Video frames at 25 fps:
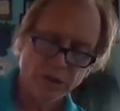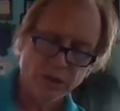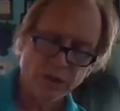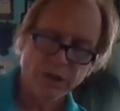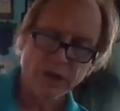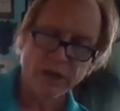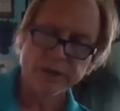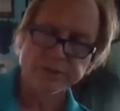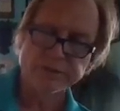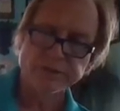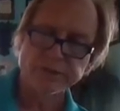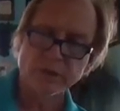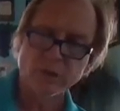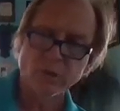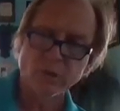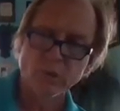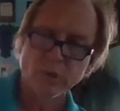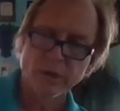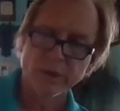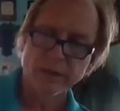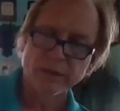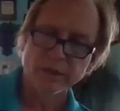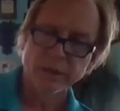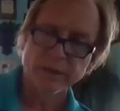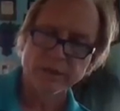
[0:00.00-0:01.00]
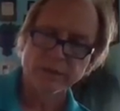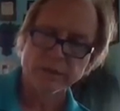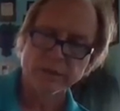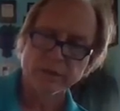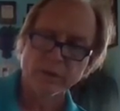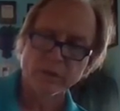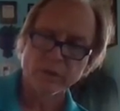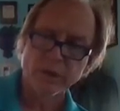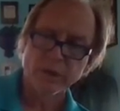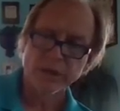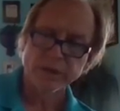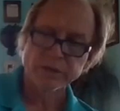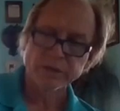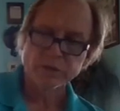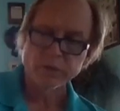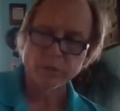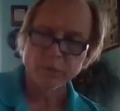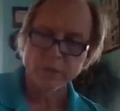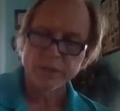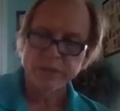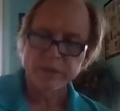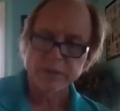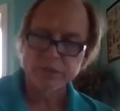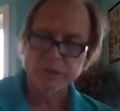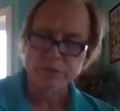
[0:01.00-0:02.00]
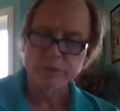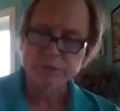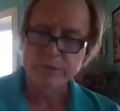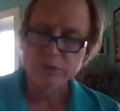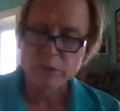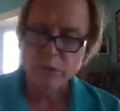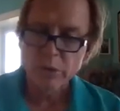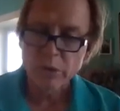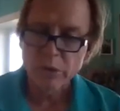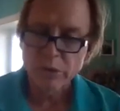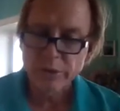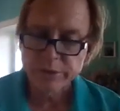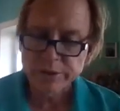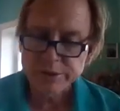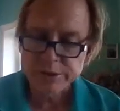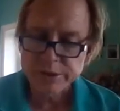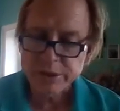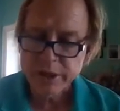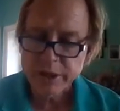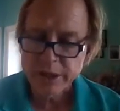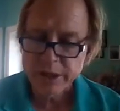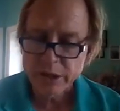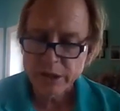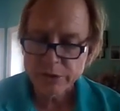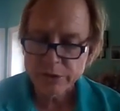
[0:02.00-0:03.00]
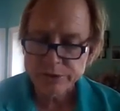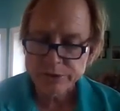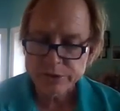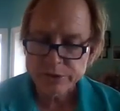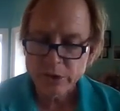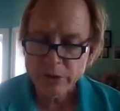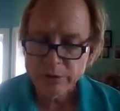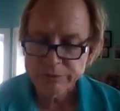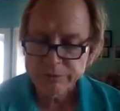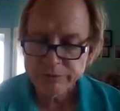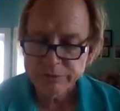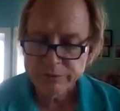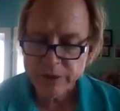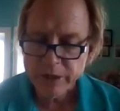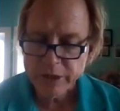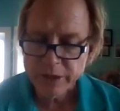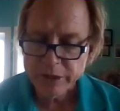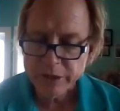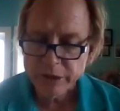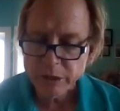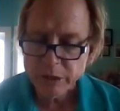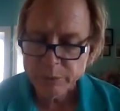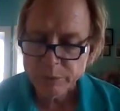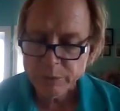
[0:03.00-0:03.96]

Consequently, the graduations on the scales are finer,